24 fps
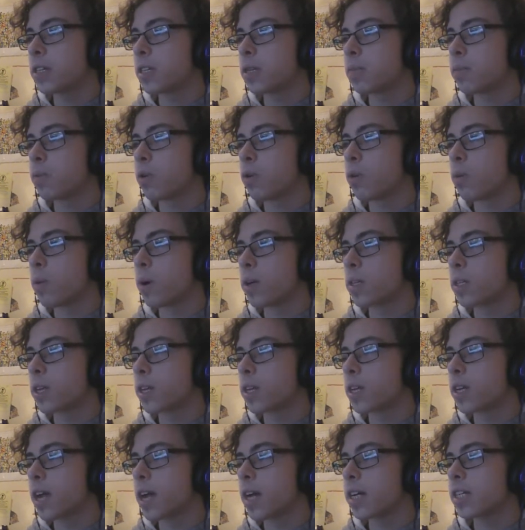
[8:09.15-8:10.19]
is poor because I
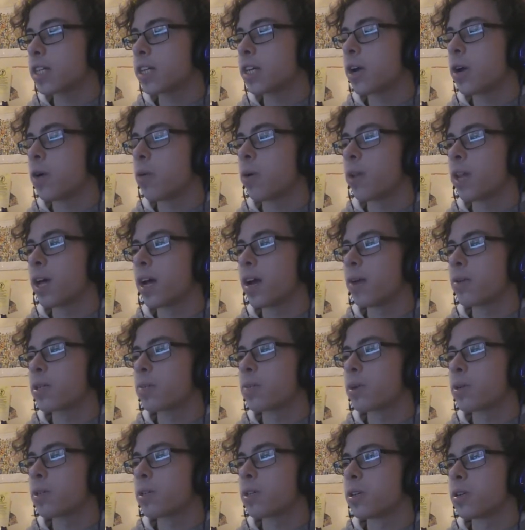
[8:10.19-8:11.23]
didn't actually know what the hell I was
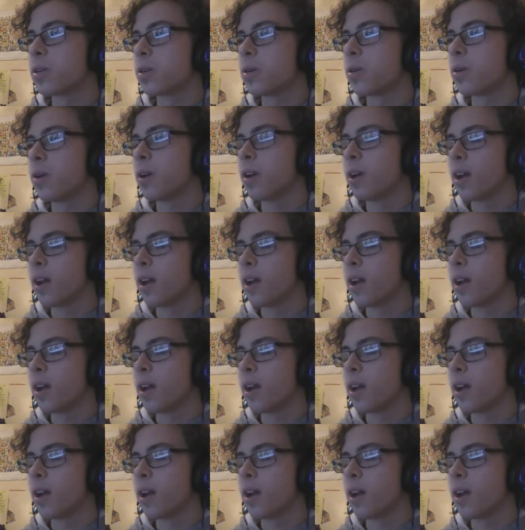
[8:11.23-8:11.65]
supposed to do.